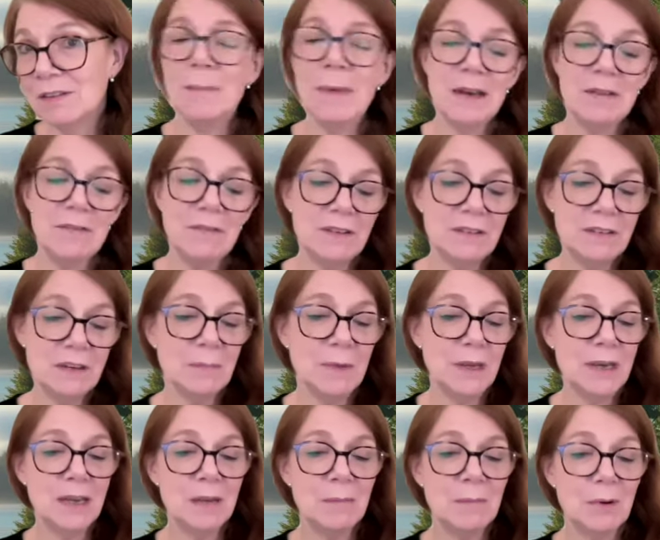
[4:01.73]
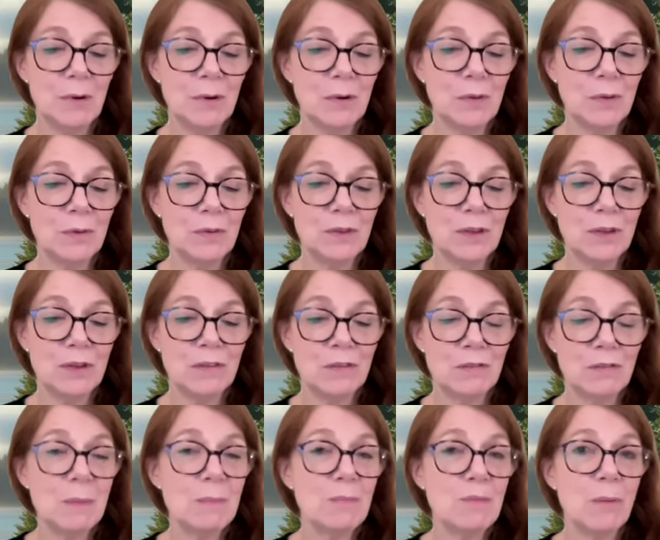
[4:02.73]
Manifesting Money and Miracles is a
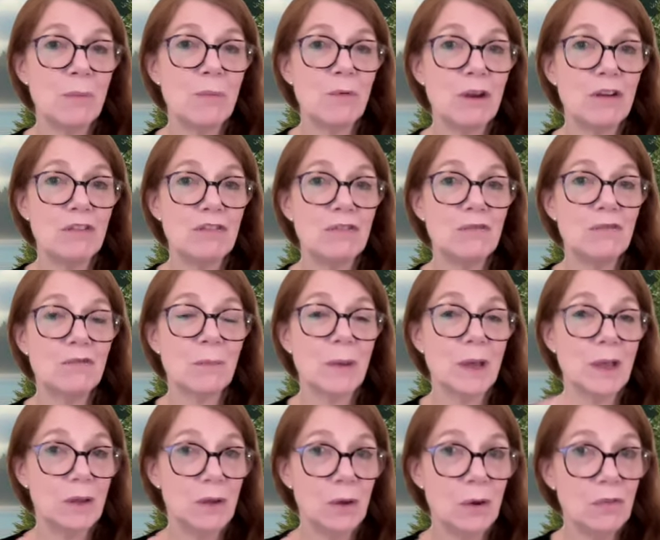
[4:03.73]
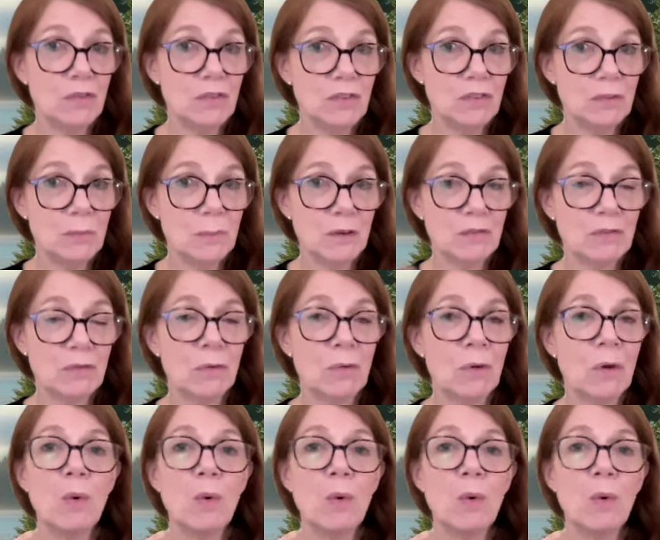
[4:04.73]
great preparation for my coaching special